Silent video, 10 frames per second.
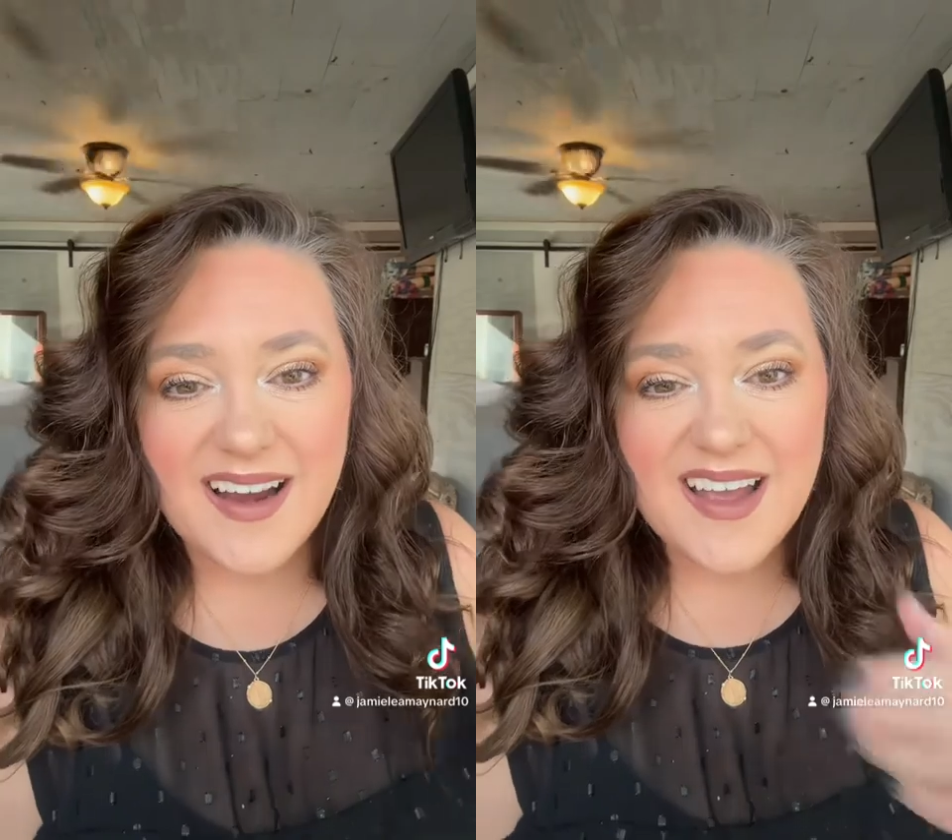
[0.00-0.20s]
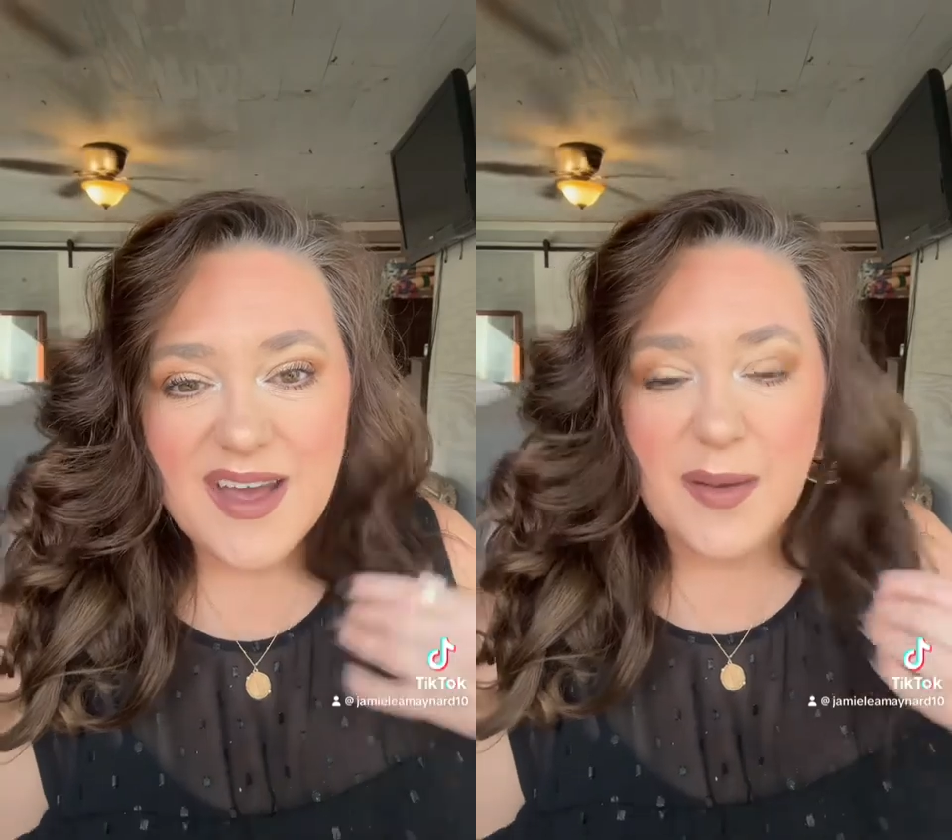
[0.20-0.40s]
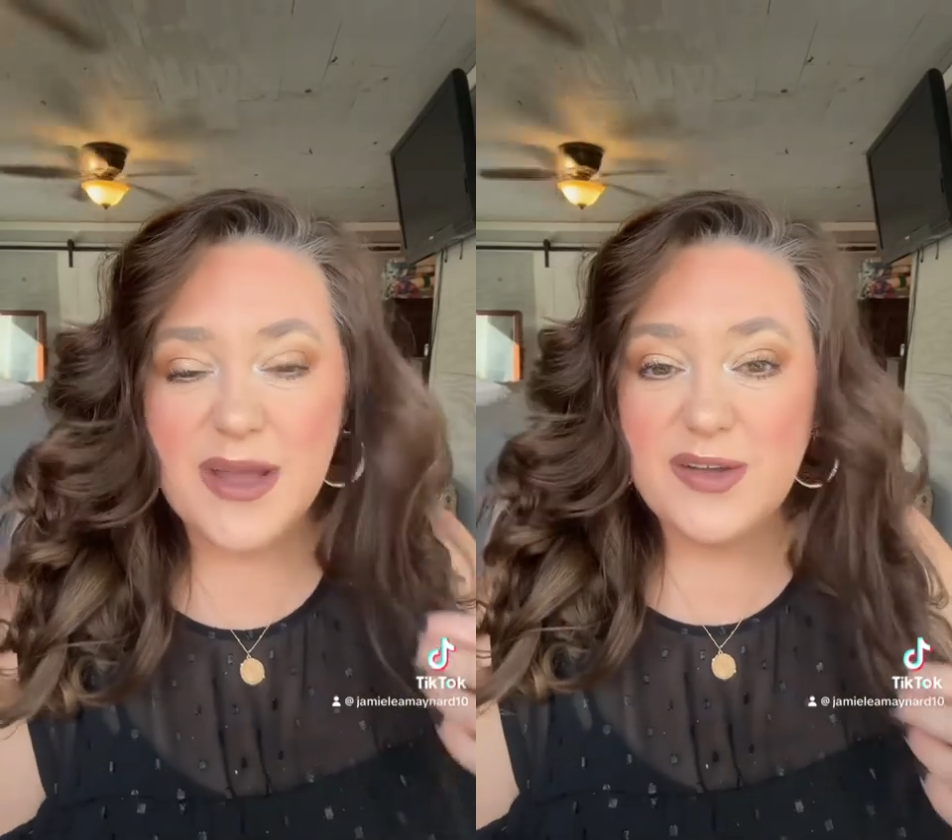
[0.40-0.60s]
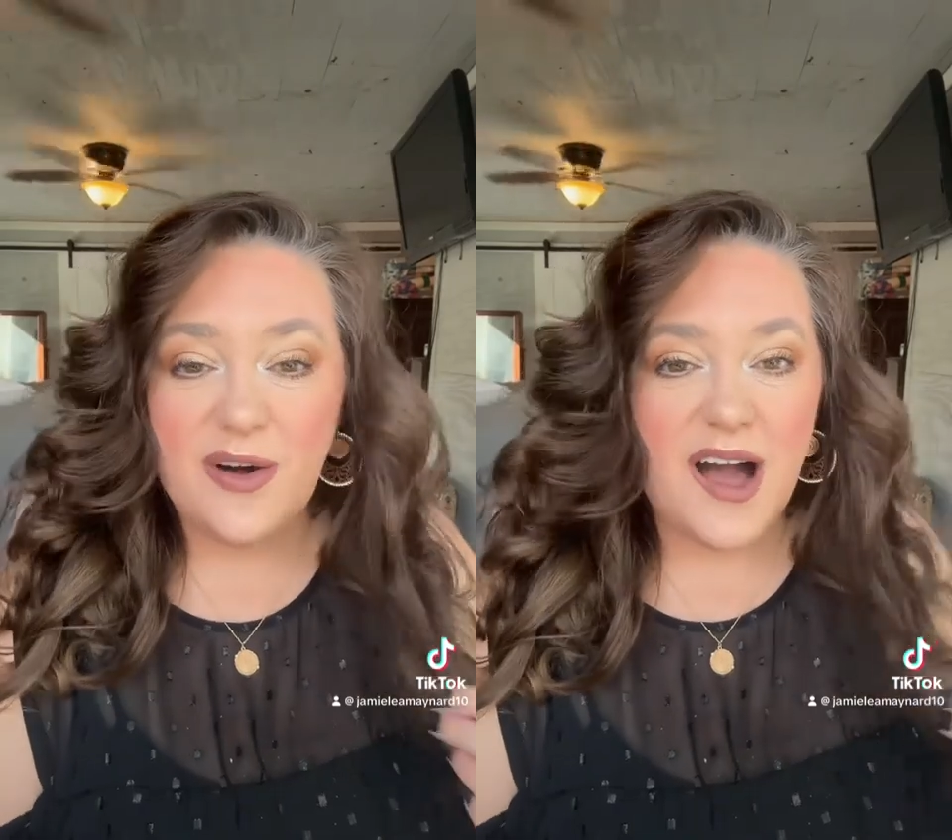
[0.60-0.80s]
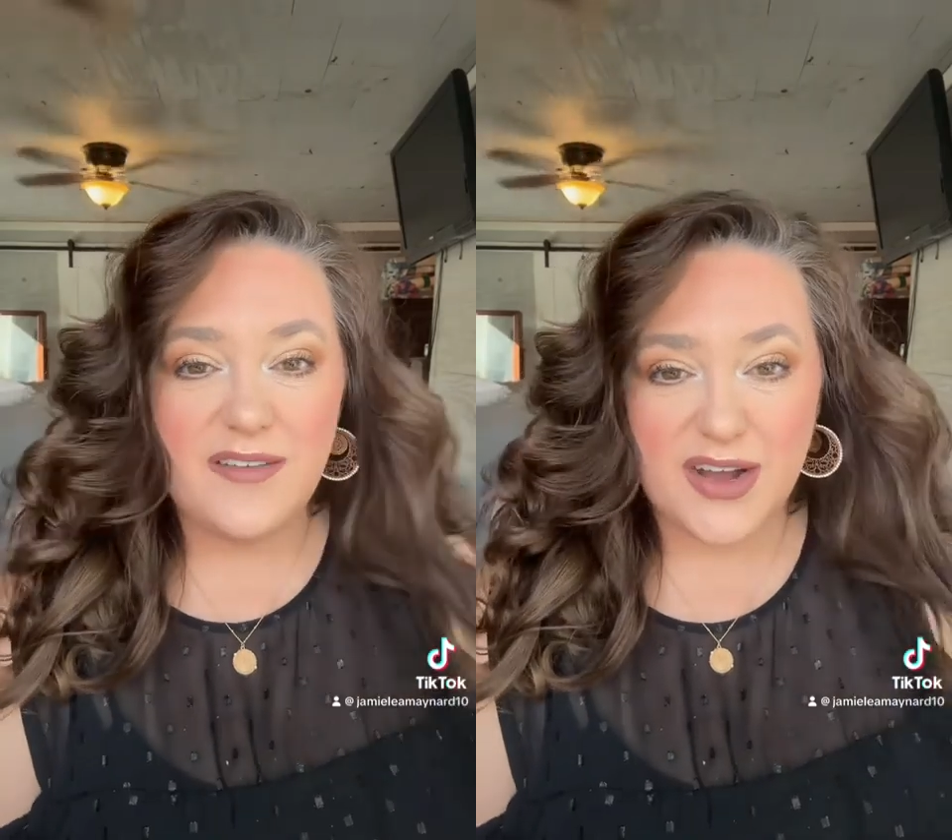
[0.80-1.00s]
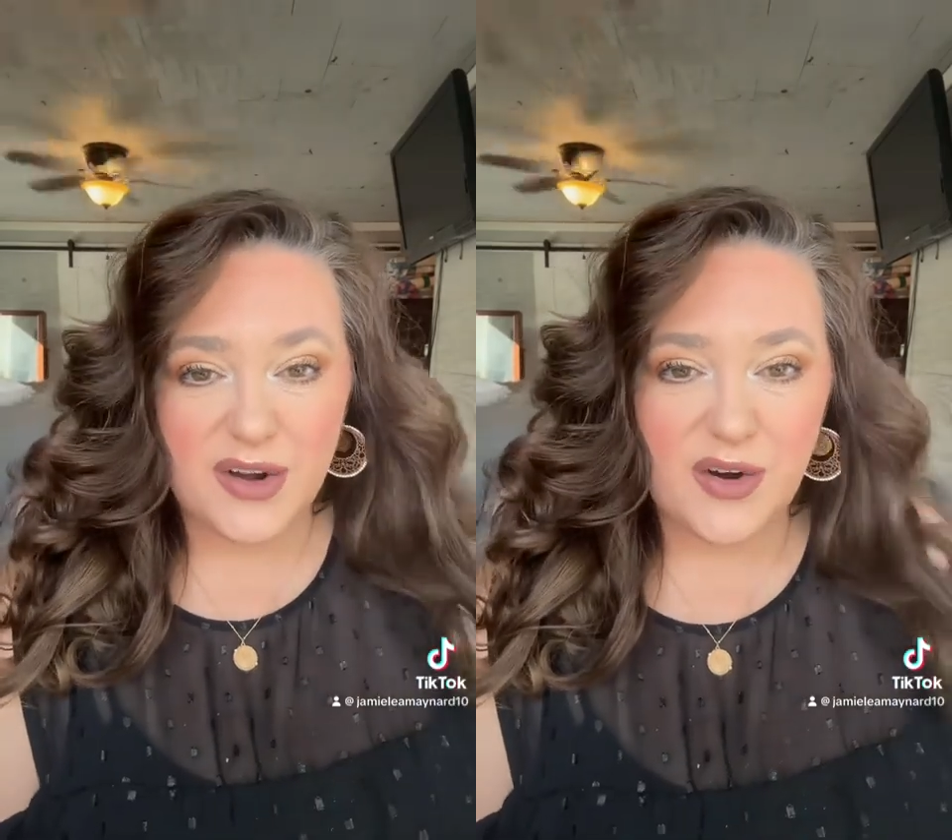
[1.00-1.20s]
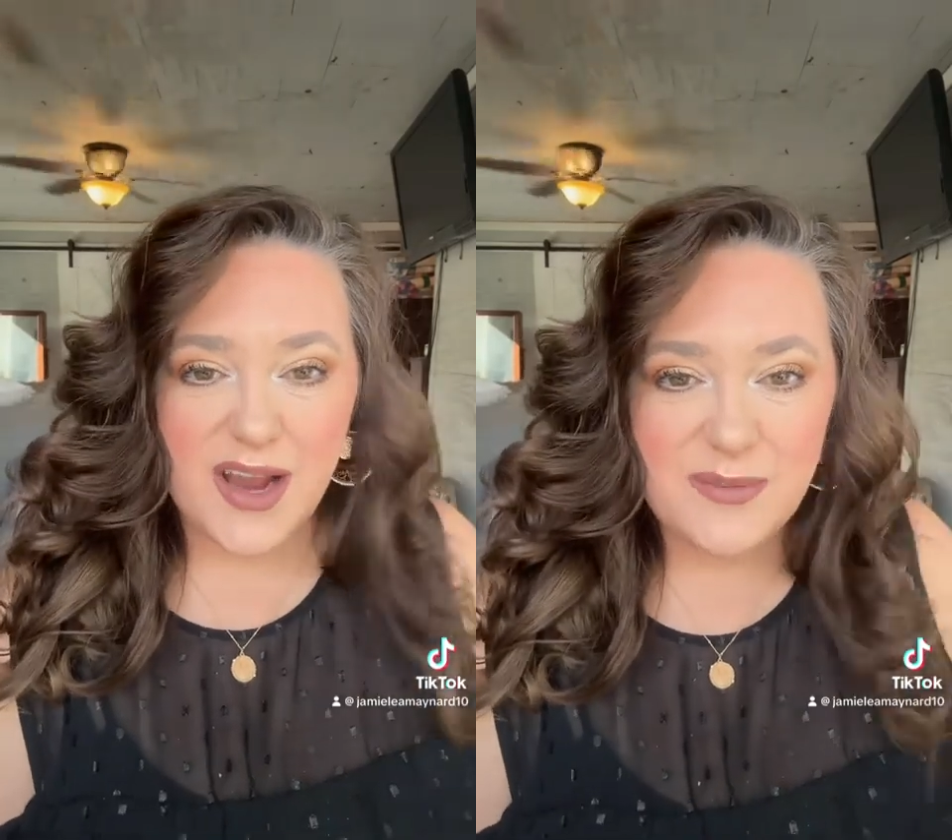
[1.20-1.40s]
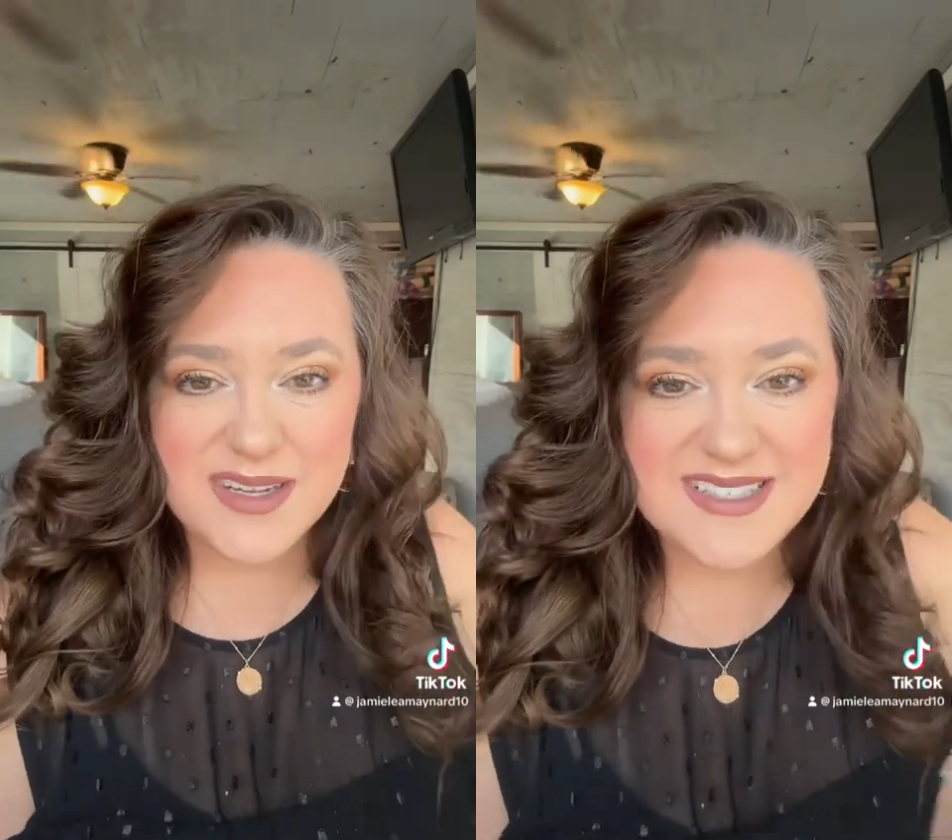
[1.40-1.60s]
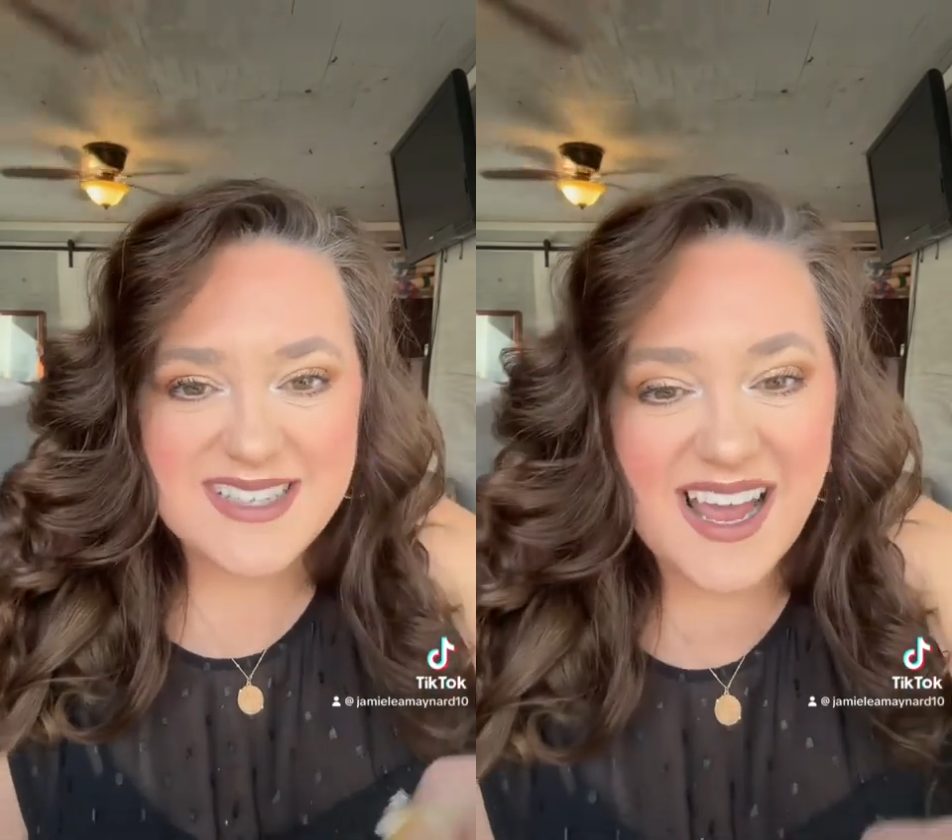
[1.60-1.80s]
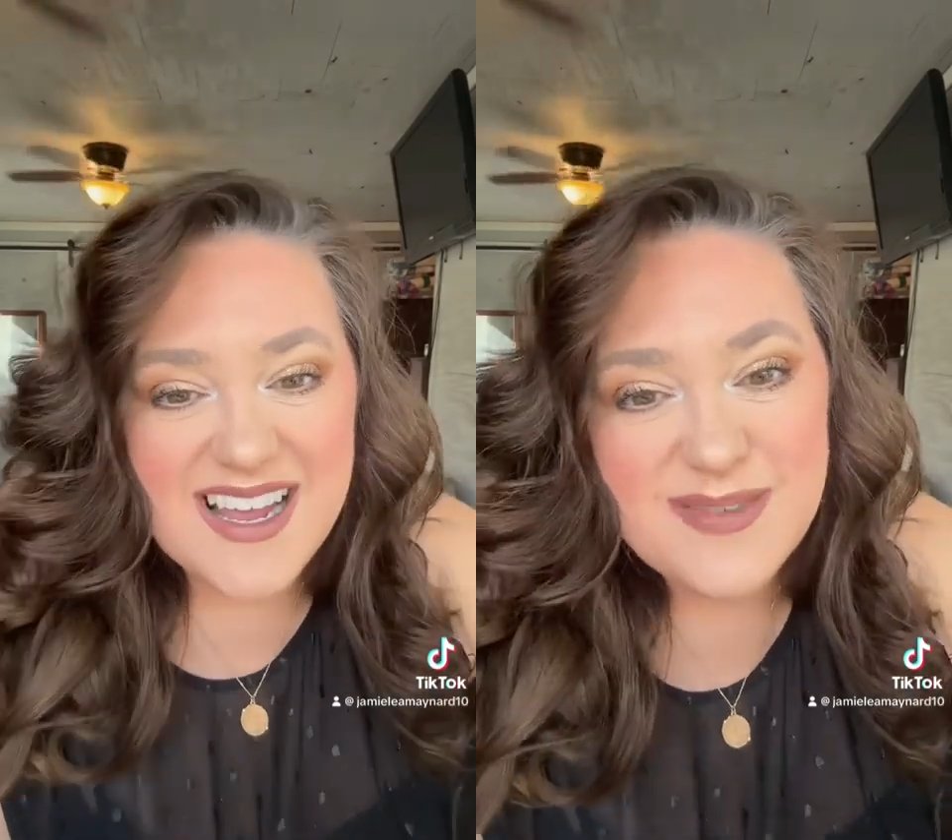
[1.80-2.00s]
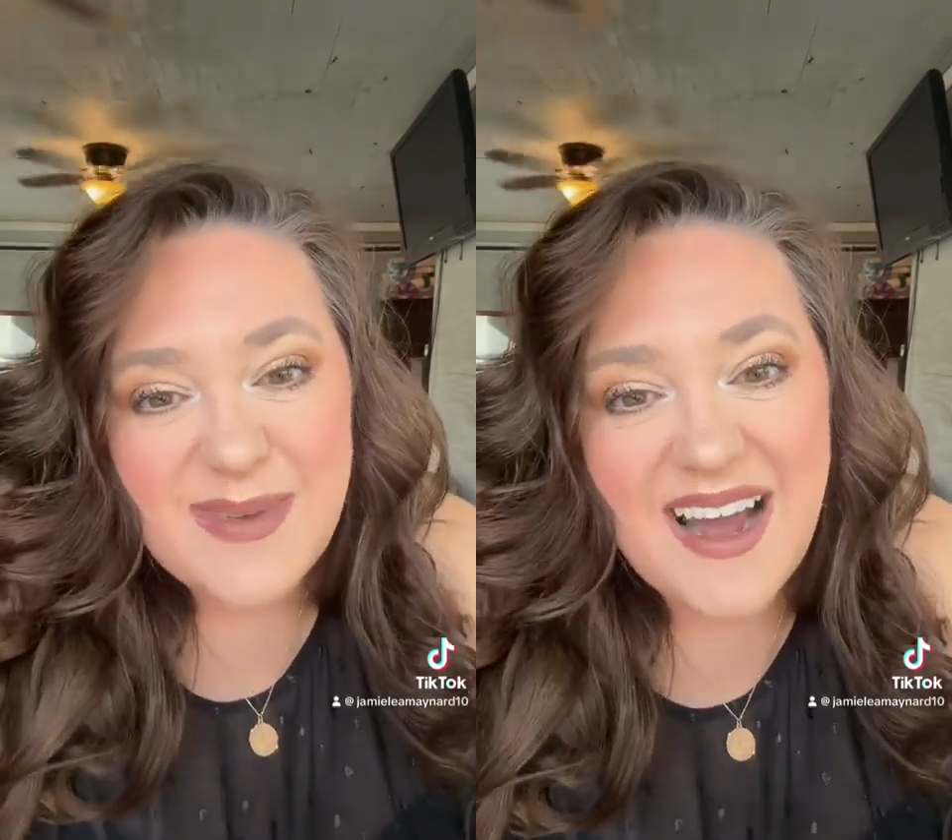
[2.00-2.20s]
But you all have a great Wednesday. Bye.